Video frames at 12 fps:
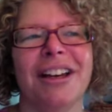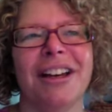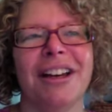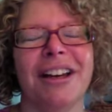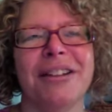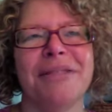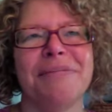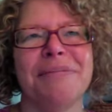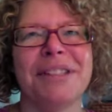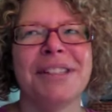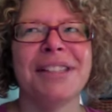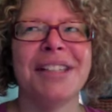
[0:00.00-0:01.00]

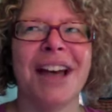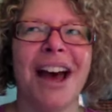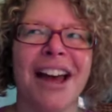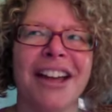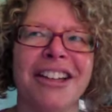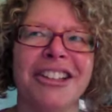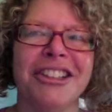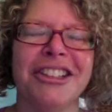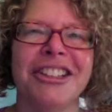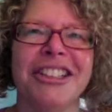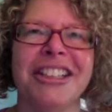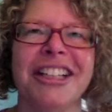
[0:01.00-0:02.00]
style
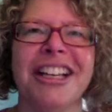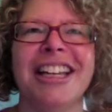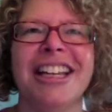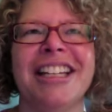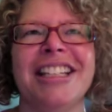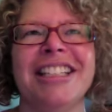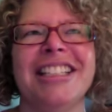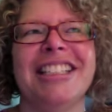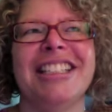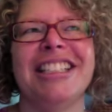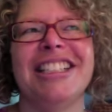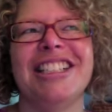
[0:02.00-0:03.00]
and
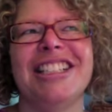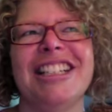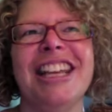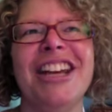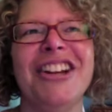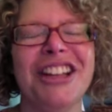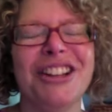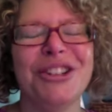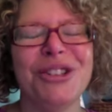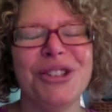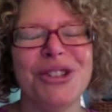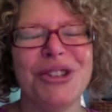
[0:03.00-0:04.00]
hearing their
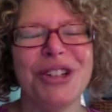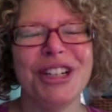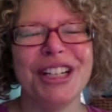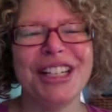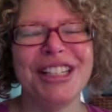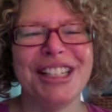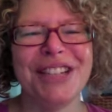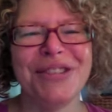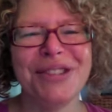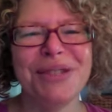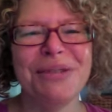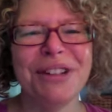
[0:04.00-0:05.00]
stories, it was
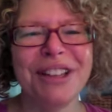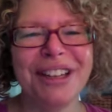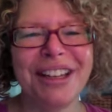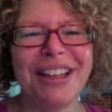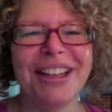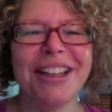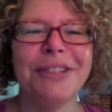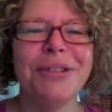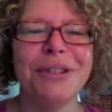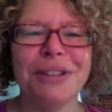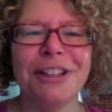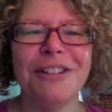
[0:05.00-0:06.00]
really
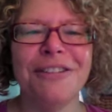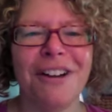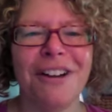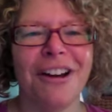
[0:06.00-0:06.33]
fun.